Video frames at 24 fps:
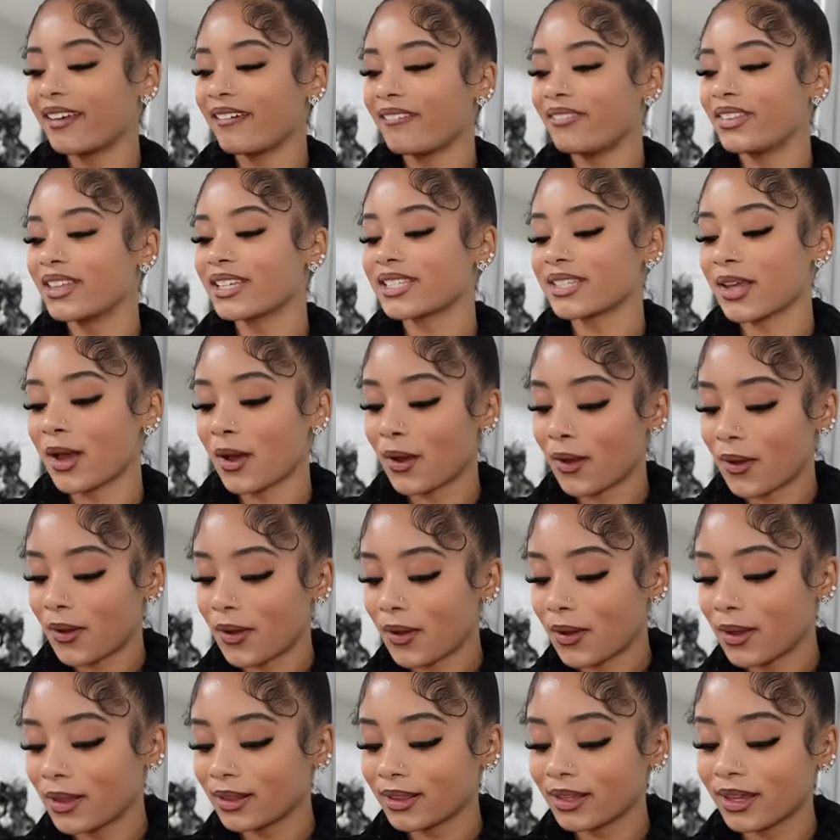of this
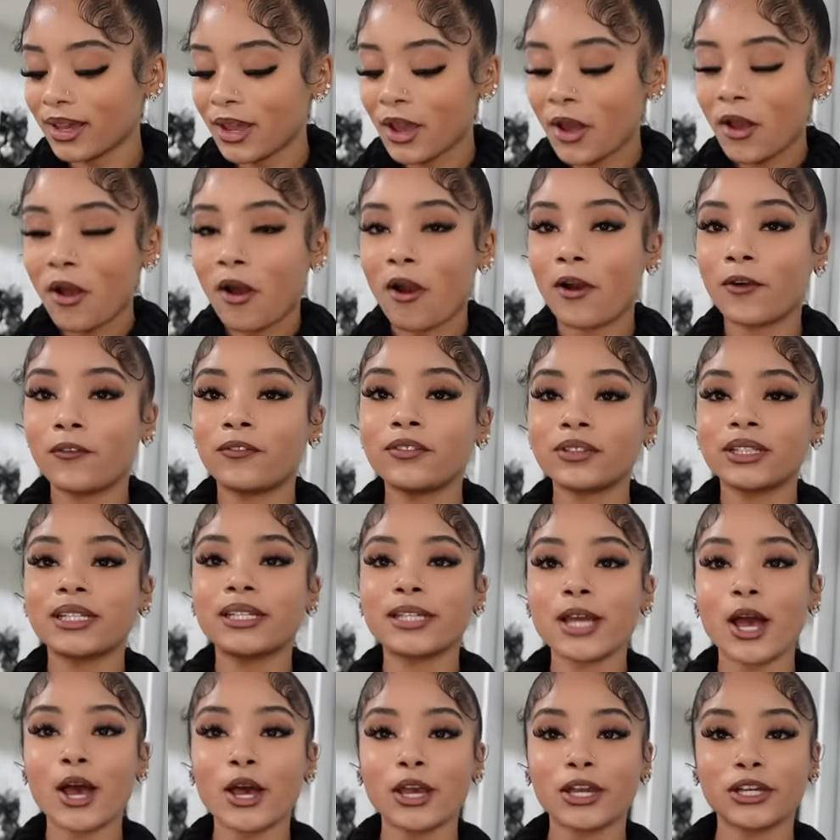haul. Hopefully,
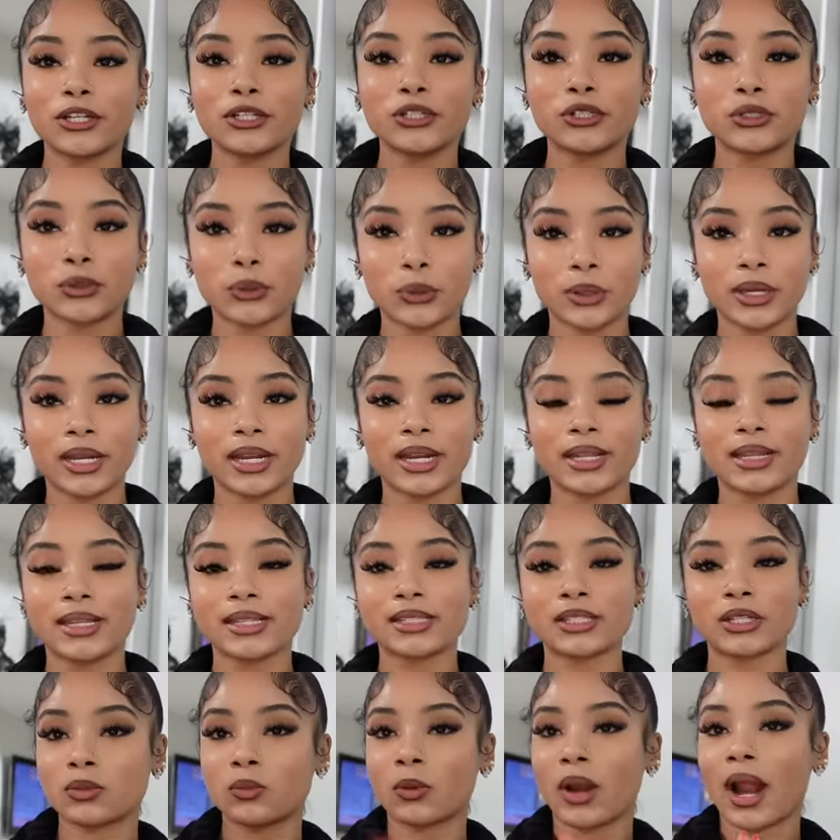y'all enjoyed.
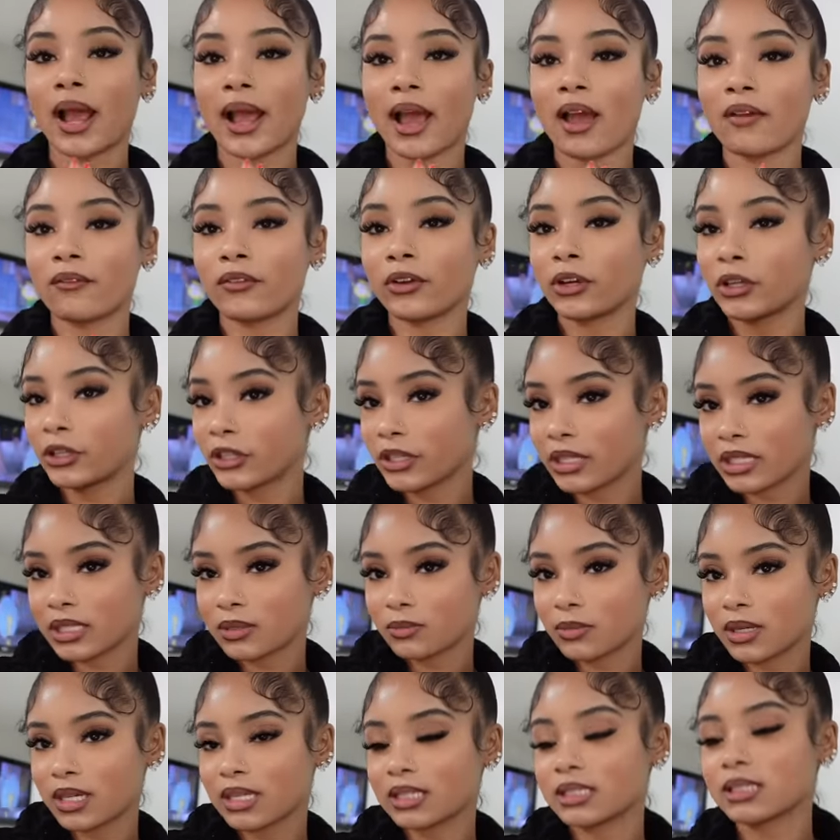This is what I got for
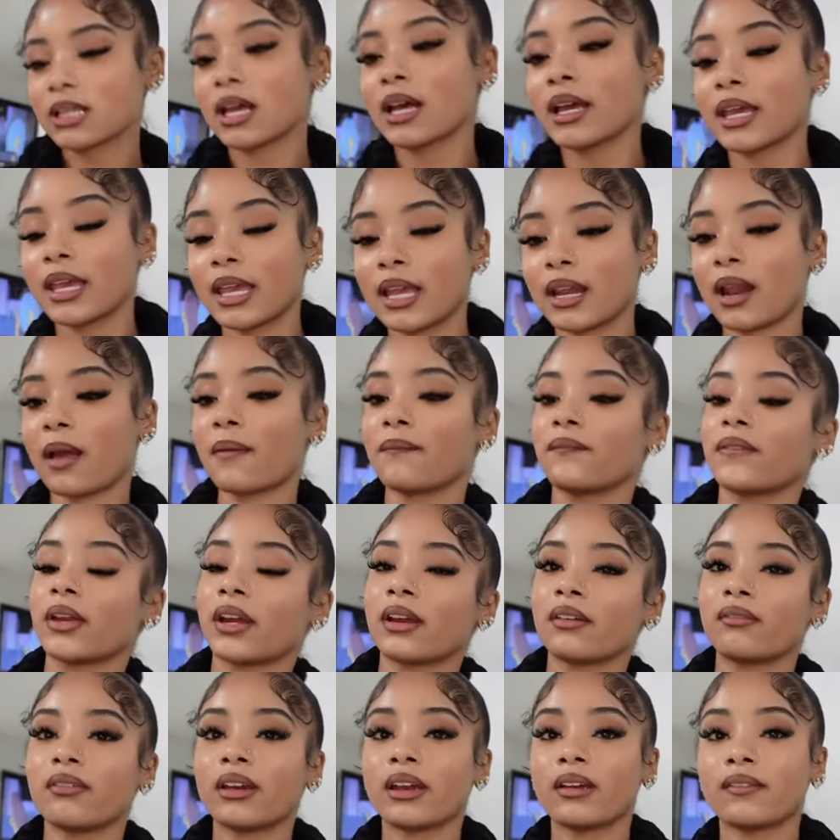Christmas. Again, I'm
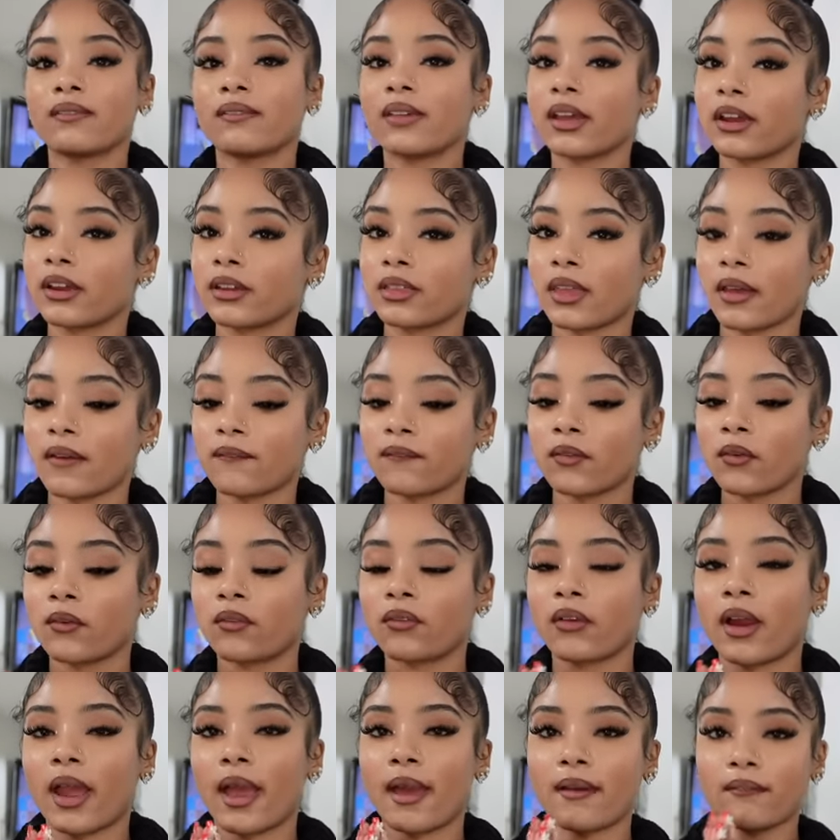very, very, very thankful
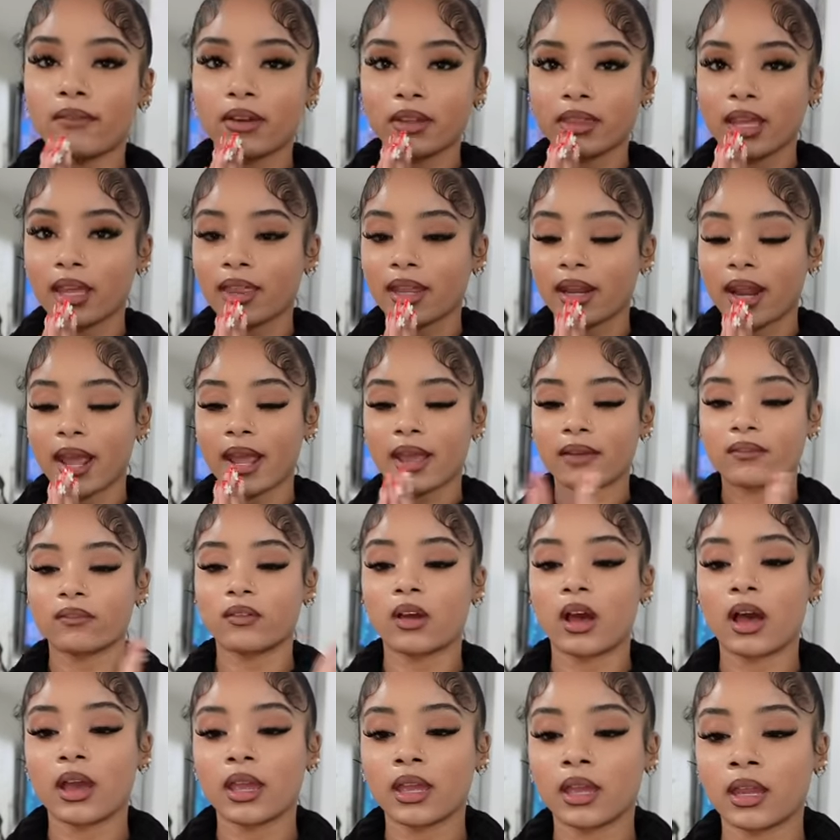for everything that I have
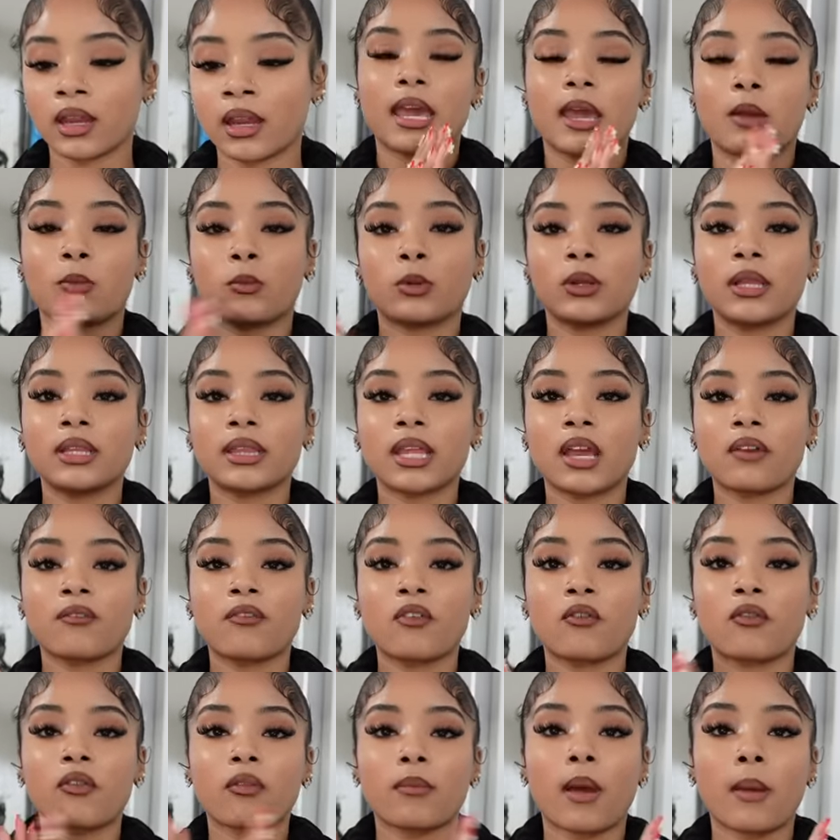gotten and really
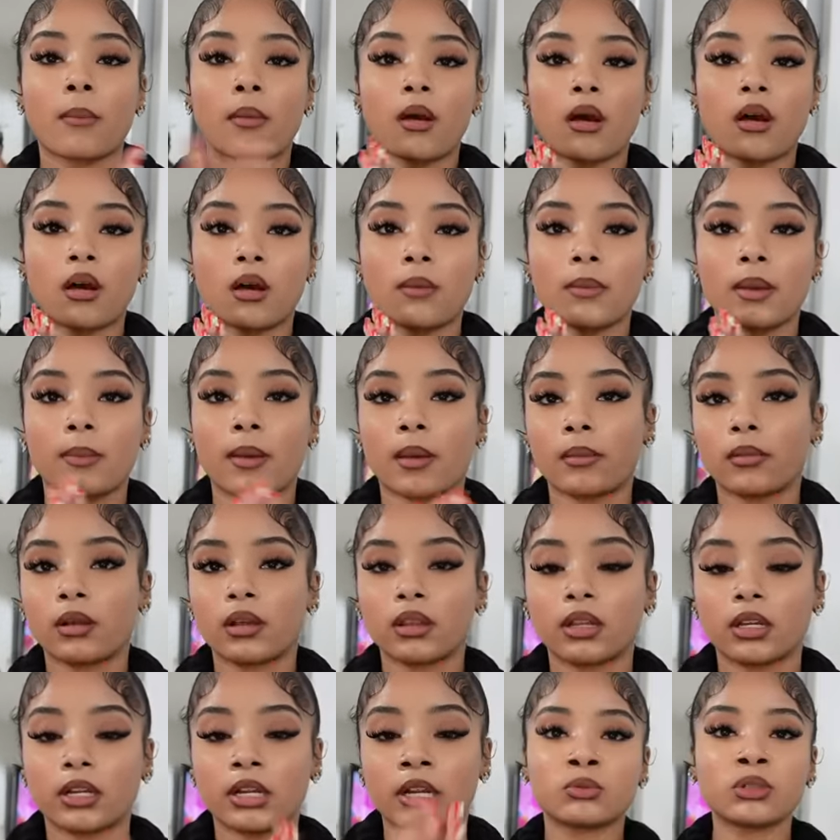thankful for my mom and my
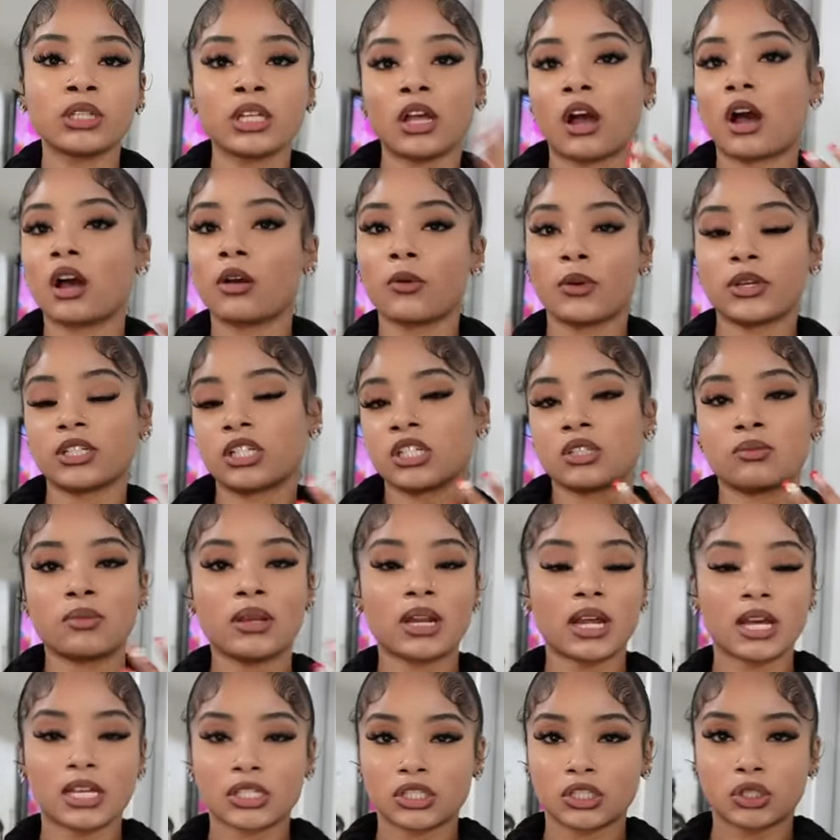brother. Really always just been
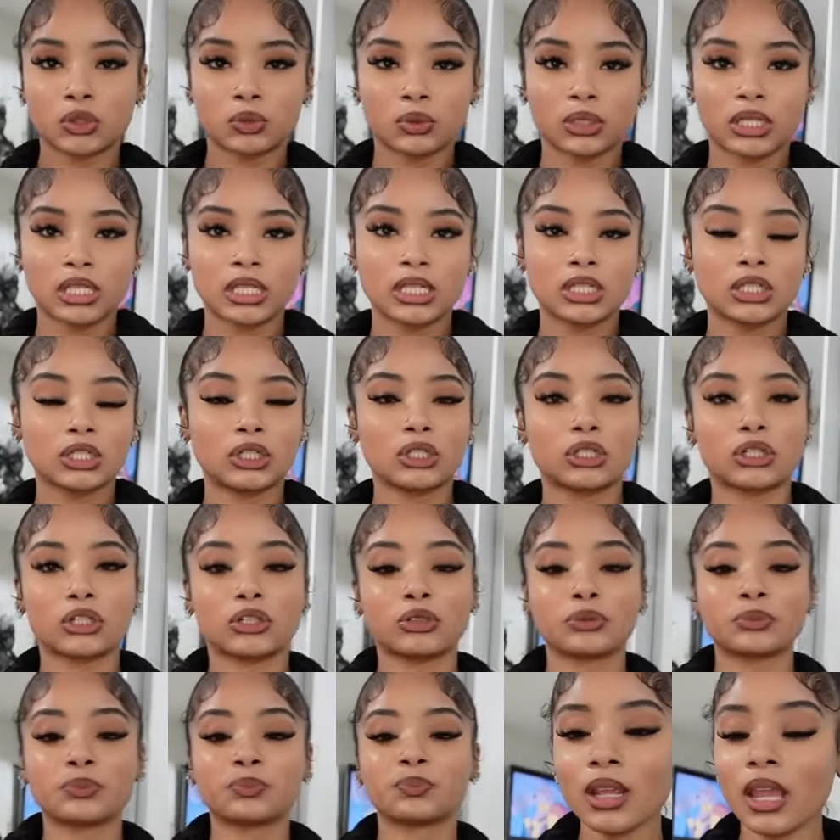us three, you
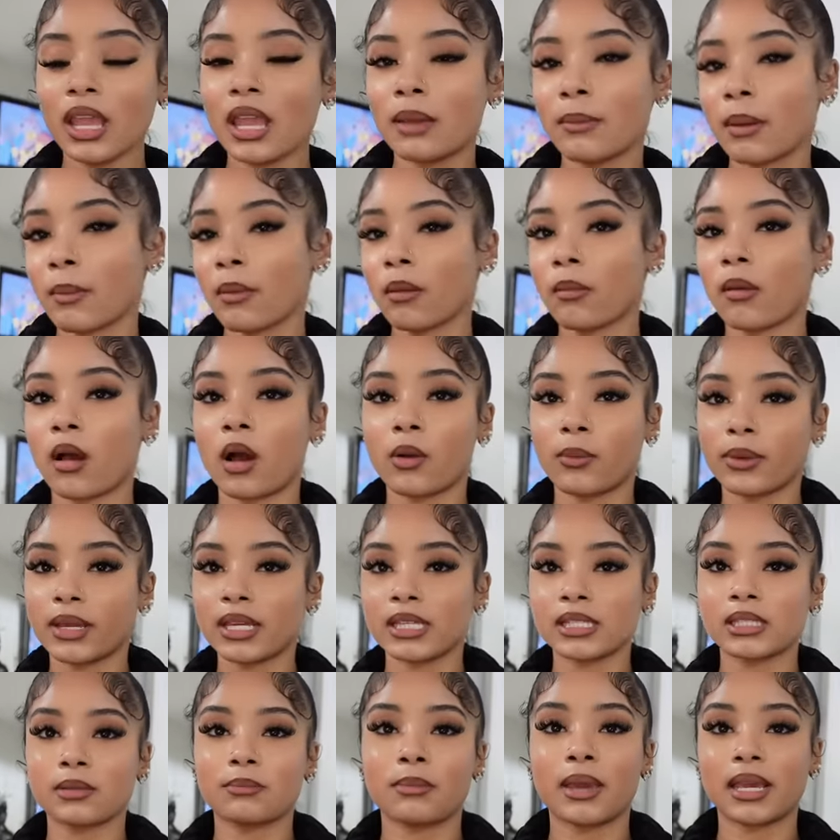know, and my mom
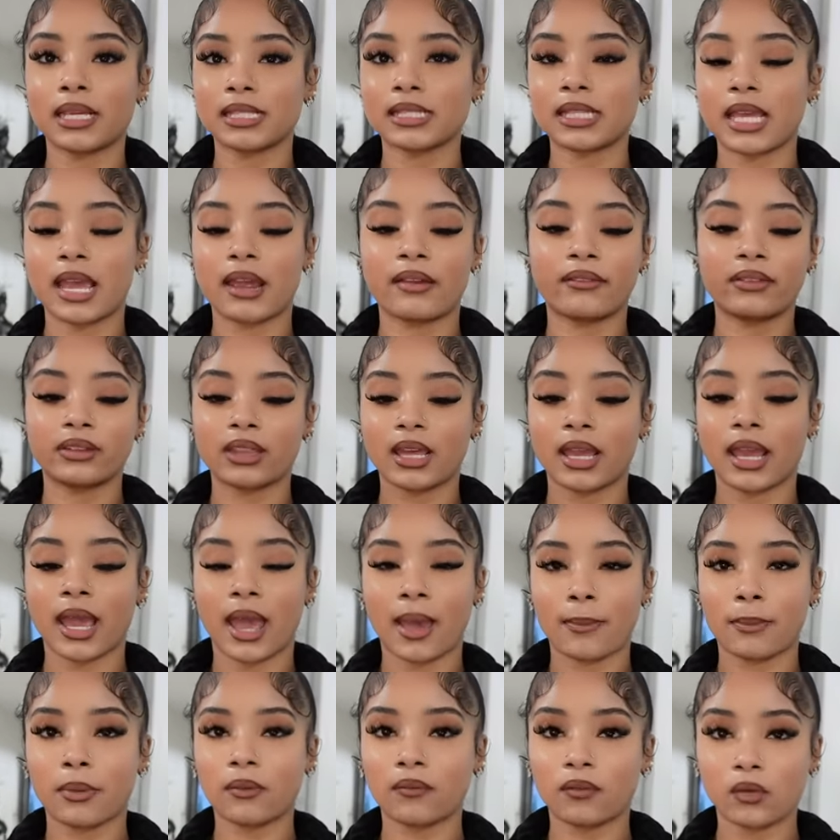always makes everything
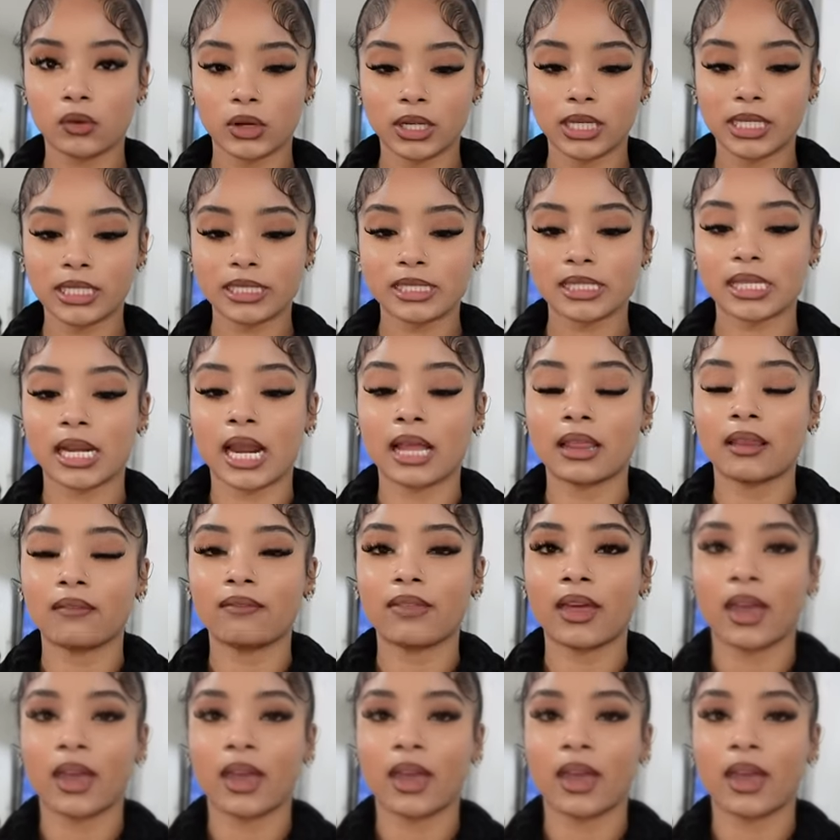happen for us, and I love